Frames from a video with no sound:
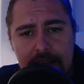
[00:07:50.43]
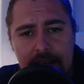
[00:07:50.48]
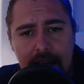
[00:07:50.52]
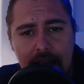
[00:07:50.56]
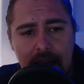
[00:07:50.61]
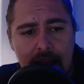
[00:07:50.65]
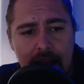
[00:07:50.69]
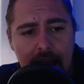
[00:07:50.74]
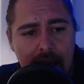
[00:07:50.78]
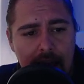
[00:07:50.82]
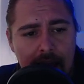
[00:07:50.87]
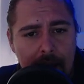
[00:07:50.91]

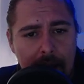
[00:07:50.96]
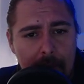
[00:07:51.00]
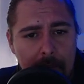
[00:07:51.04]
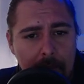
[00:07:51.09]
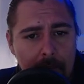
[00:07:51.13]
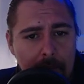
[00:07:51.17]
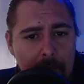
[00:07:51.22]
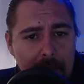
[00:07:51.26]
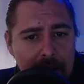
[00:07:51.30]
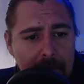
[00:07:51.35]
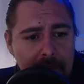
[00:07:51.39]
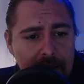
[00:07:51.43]

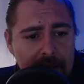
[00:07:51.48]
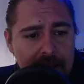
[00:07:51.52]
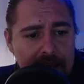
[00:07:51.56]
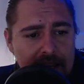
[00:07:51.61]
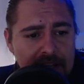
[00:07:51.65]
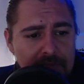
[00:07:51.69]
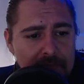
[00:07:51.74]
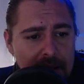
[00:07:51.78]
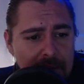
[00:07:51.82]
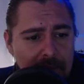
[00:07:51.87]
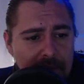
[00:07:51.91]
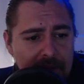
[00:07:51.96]
Maybe
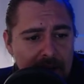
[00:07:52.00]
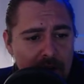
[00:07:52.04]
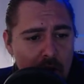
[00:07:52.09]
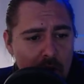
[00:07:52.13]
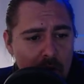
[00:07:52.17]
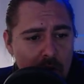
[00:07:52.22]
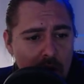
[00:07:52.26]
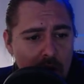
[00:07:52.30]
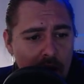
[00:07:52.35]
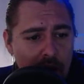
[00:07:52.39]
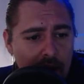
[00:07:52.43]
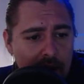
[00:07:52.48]
yes, maybe
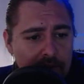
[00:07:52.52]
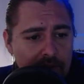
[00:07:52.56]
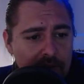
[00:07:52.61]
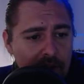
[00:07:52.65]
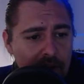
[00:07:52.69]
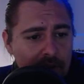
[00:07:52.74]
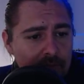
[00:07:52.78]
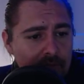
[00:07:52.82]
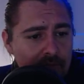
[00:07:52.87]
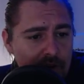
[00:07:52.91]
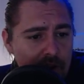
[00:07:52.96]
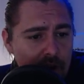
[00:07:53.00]
no. I
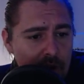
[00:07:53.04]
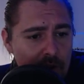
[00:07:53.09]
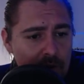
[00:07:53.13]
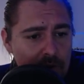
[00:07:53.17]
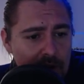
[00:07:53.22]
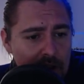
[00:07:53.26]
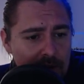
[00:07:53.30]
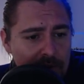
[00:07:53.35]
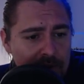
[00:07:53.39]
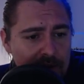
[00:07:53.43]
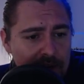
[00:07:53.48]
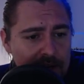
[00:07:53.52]
don't know
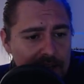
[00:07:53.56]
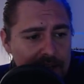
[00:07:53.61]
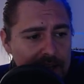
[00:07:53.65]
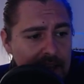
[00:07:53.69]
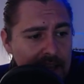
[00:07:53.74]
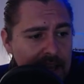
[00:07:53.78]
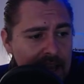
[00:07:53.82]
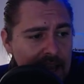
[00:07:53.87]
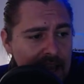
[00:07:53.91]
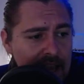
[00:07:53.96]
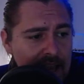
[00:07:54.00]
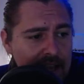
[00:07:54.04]
currently.
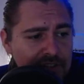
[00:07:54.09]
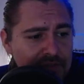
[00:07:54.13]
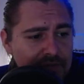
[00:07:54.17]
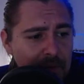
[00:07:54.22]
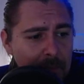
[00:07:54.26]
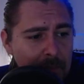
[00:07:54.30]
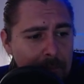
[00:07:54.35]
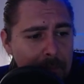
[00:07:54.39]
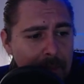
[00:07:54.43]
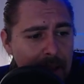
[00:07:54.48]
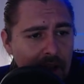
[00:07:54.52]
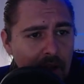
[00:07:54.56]
As for
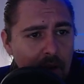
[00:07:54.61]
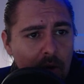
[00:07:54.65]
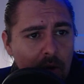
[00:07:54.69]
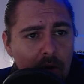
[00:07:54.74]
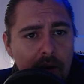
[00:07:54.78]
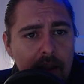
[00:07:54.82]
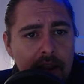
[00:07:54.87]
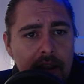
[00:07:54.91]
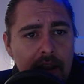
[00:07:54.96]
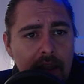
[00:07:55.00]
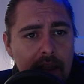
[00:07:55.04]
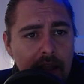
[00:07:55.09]

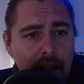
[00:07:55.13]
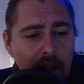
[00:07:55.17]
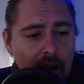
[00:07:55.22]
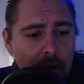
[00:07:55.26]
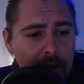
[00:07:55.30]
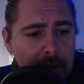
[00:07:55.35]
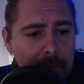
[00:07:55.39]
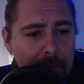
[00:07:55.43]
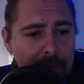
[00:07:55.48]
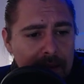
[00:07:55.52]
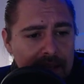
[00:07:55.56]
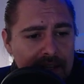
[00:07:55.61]
Bitcoin,
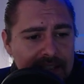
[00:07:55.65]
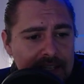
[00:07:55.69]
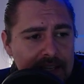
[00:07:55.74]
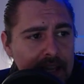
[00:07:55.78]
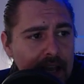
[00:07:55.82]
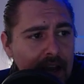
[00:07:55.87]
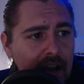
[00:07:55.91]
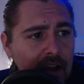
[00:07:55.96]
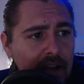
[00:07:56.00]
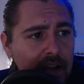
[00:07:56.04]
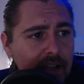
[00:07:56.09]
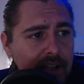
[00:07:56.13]
going back to
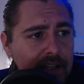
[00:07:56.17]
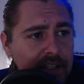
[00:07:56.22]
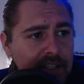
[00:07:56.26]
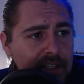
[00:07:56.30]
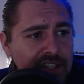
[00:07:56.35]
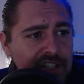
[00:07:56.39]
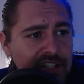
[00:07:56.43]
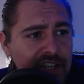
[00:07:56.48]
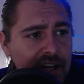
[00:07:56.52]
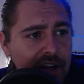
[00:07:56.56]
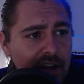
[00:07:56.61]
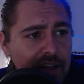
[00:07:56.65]
that, like I
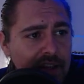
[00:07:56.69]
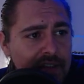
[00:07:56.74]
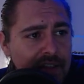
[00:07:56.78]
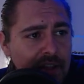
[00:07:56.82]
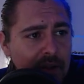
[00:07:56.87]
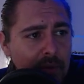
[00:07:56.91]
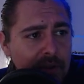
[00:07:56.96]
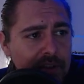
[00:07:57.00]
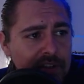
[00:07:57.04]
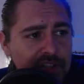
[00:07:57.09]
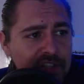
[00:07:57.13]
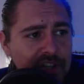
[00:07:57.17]
said, I
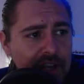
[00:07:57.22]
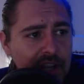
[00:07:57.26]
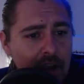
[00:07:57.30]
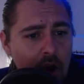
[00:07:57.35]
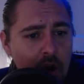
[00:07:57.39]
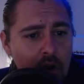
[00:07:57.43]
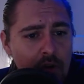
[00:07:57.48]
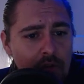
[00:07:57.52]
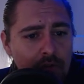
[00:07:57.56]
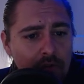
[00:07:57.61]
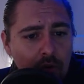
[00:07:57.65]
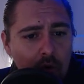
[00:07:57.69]
think we're seeing
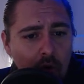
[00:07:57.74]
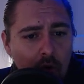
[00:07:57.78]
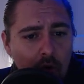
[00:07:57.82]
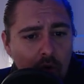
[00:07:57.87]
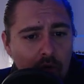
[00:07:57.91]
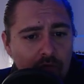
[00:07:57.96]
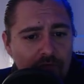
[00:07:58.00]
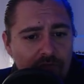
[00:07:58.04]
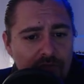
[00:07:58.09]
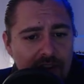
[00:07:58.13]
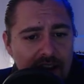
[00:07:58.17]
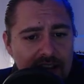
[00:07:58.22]
overall
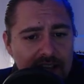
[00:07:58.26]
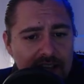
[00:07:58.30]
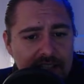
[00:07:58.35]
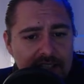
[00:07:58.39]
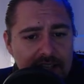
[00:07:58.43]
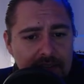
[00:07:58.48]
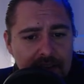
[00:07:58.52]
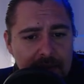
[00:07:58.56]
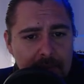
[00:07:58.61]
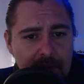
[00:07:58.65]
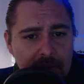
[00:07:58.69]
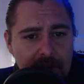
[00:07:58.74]

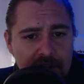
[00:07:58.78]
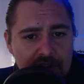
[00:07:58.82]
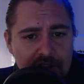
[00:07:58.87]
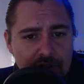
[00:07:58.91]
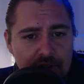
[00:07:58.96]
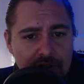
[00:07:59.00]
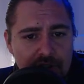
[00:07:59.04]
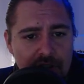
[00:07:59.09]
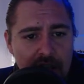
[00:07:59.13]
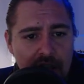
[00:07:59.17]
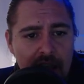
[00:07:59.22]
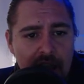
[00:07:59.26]
relatively bullish
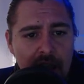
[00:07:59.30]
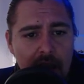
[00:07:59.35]
news.